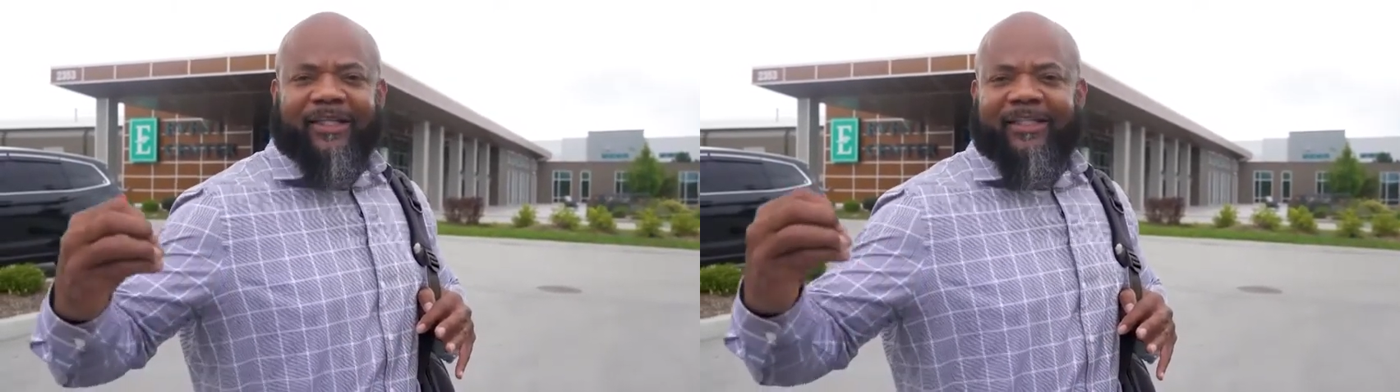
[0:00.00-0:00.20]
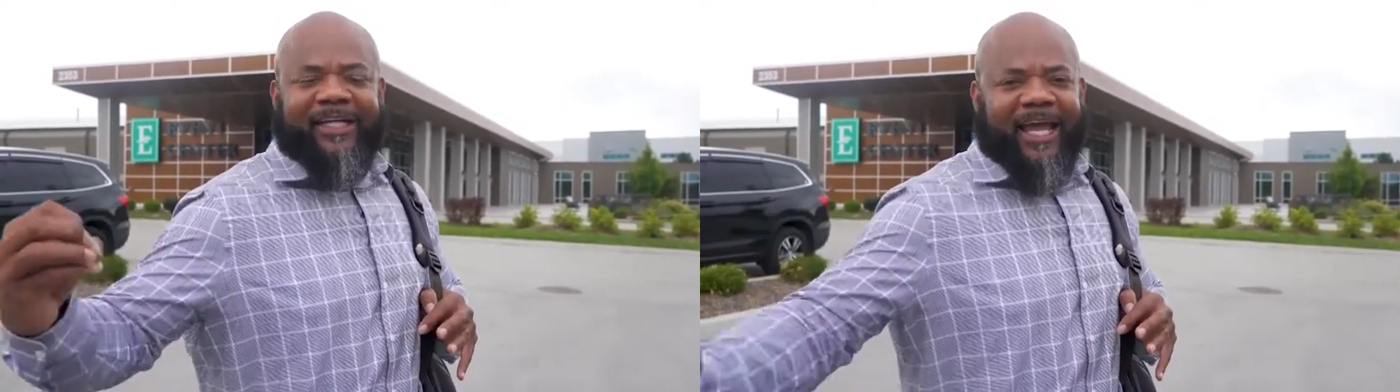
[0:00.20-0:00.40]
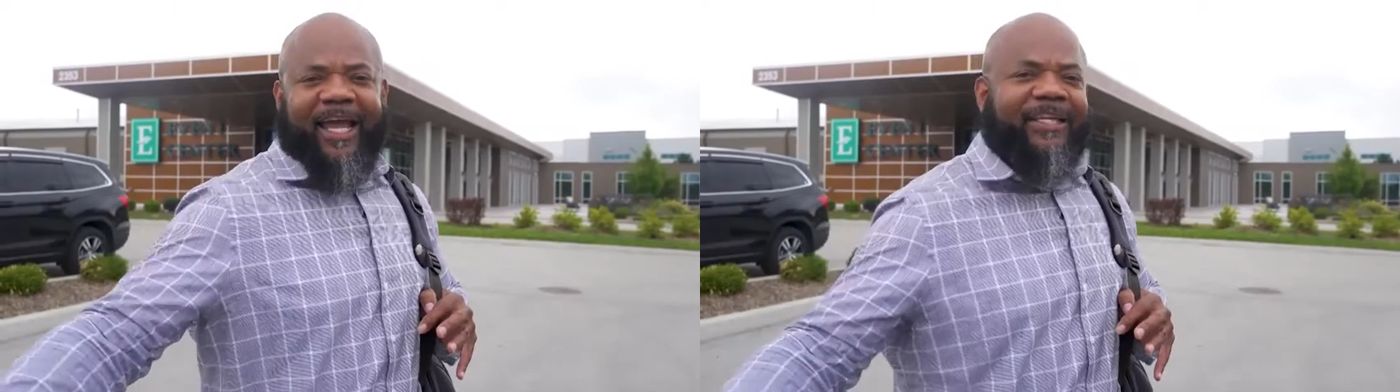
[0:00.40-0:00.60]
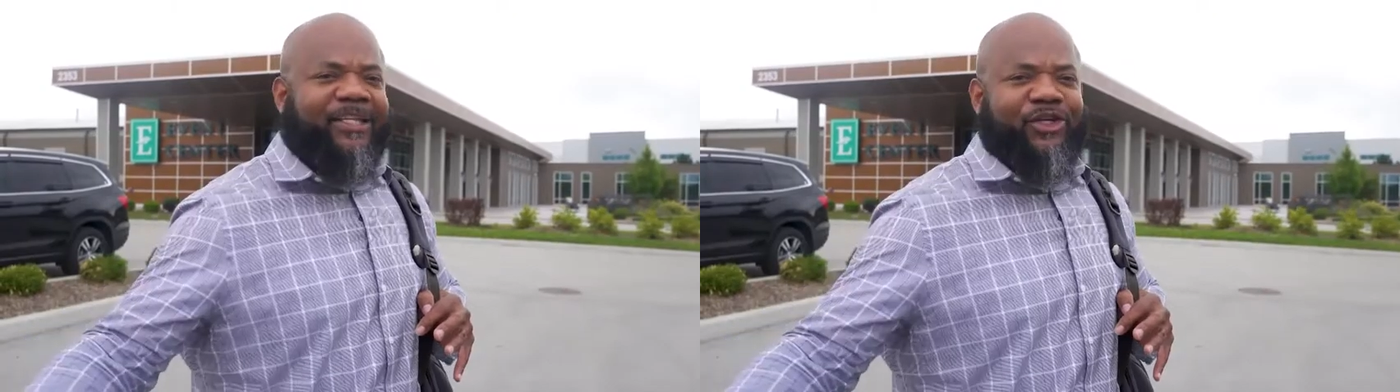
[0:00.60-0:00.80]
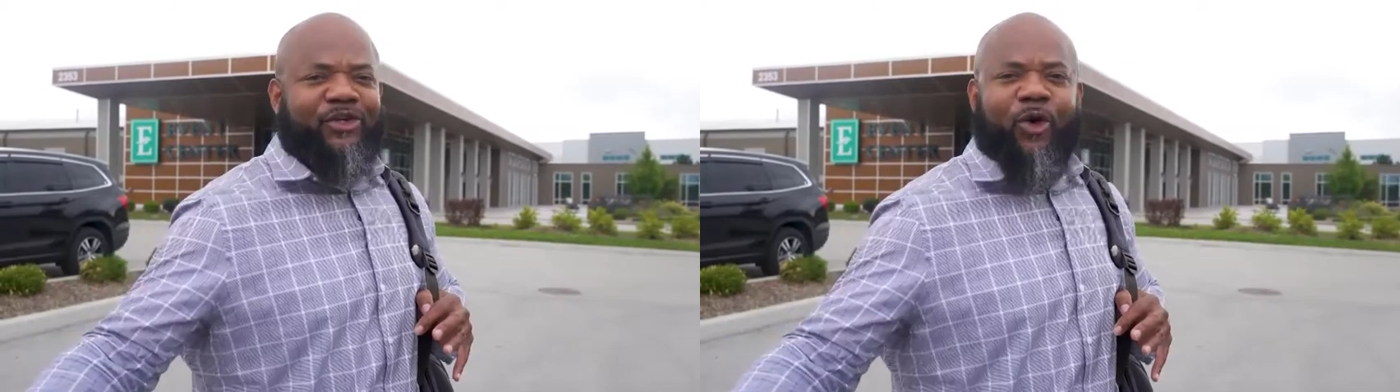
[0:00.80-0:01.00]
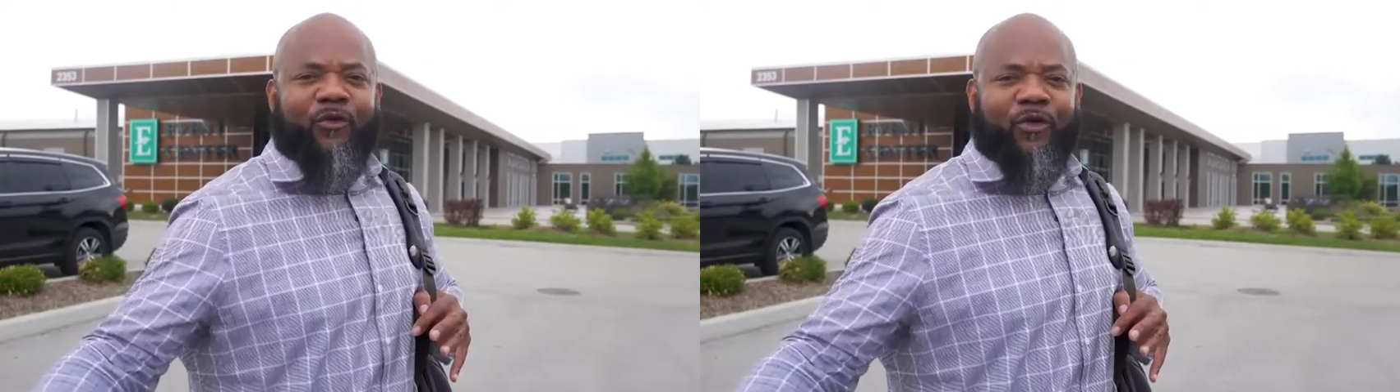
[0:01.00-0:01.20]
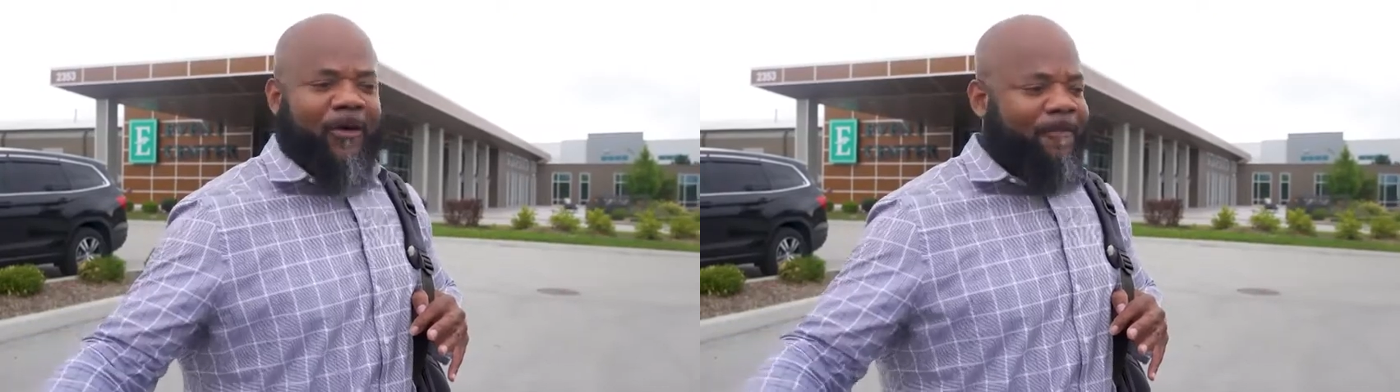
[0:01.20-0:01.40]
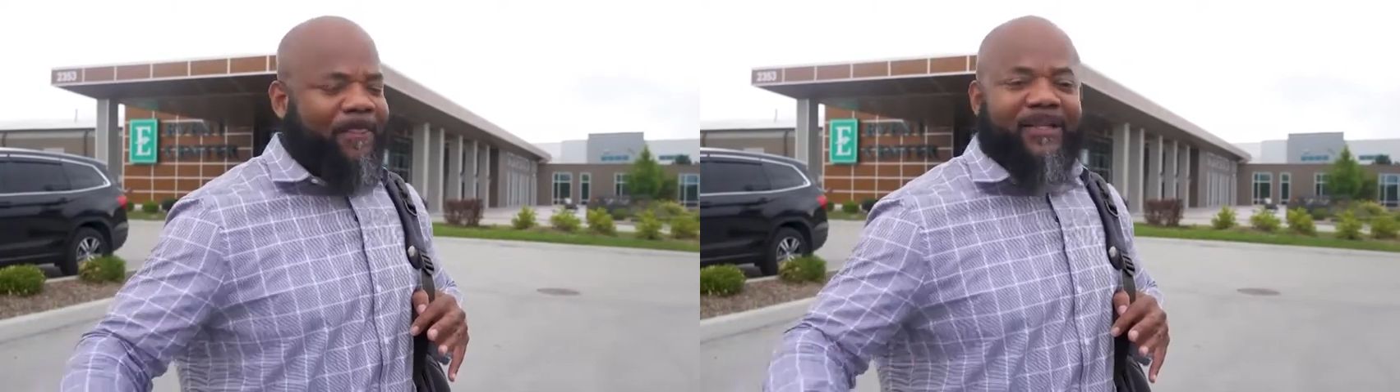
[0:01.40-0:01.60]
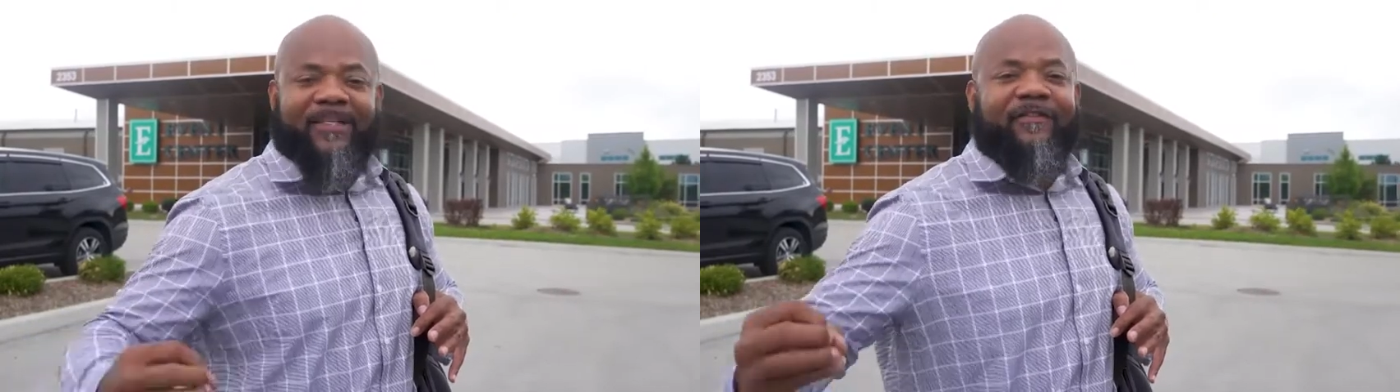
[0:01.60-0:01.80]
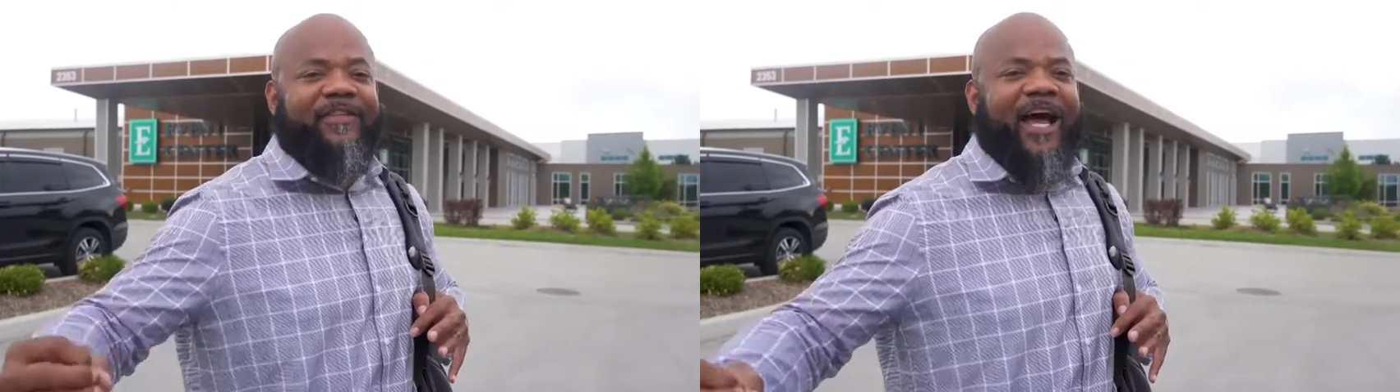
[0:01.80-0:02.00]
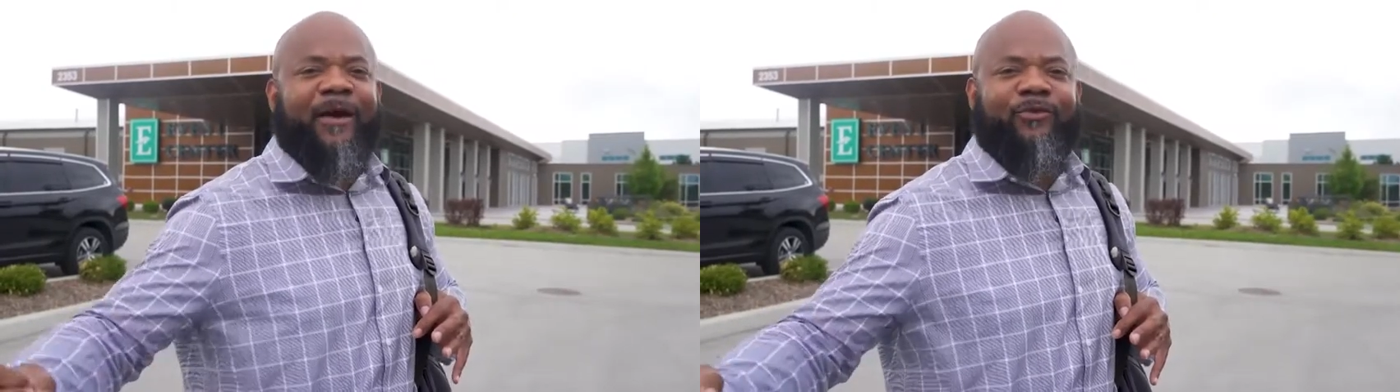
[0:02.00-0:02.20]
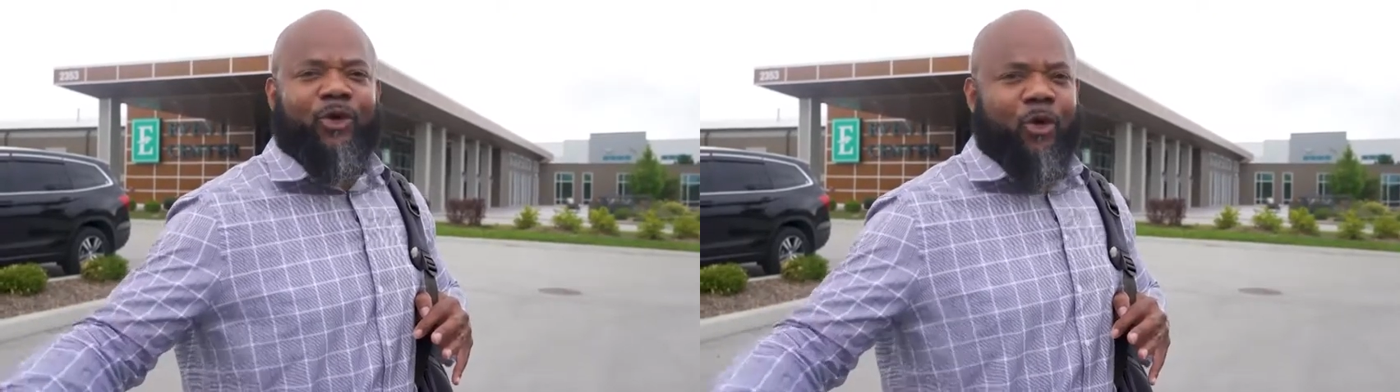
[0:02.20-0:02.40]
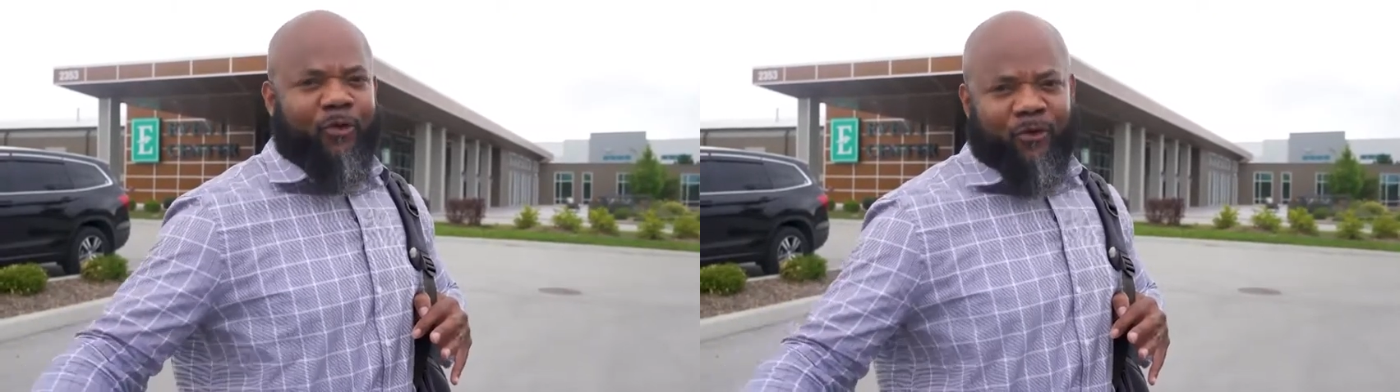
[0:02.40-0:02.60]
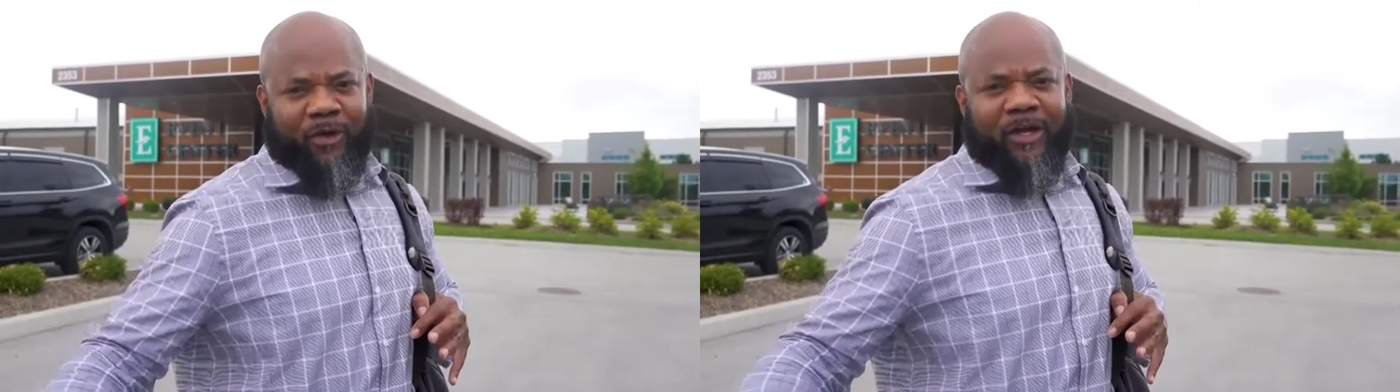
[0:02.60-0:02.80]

The change isn't over, the tough times aren't over,